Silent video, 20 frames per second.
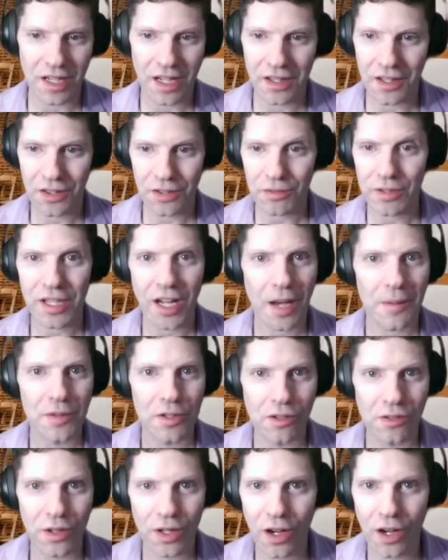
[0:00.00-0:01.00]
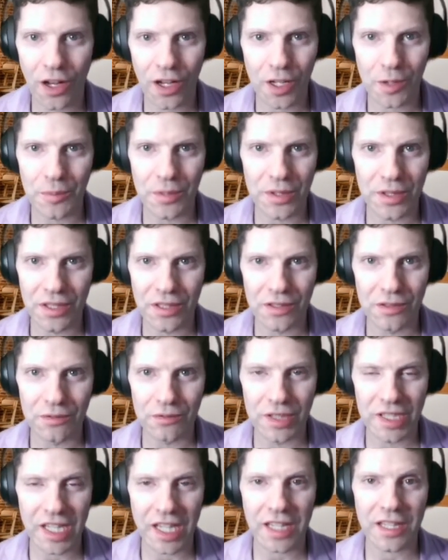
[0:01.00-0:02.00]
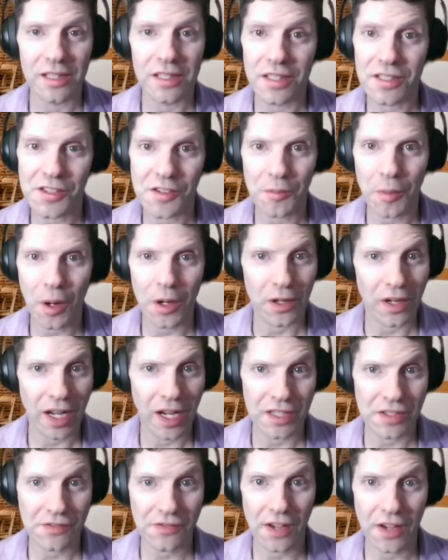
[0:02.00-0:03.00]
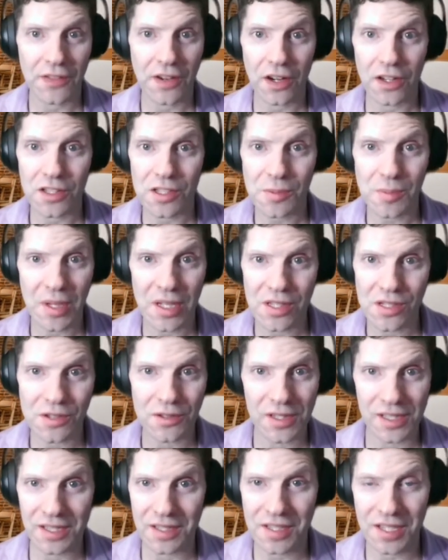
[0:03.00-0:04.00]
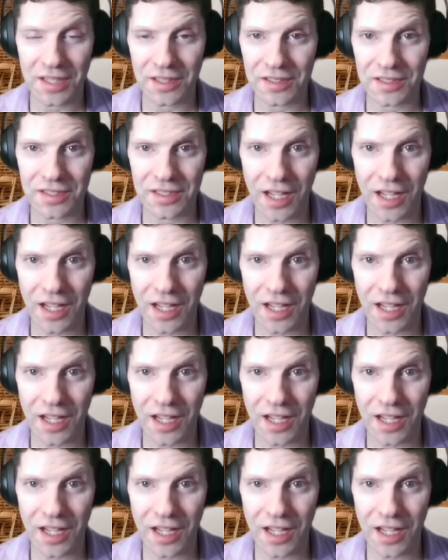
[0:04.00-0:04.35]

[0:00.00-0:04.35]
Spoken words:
a 3 diamond overcall could be ridiculous if partner has 5 card spade suited, a singleton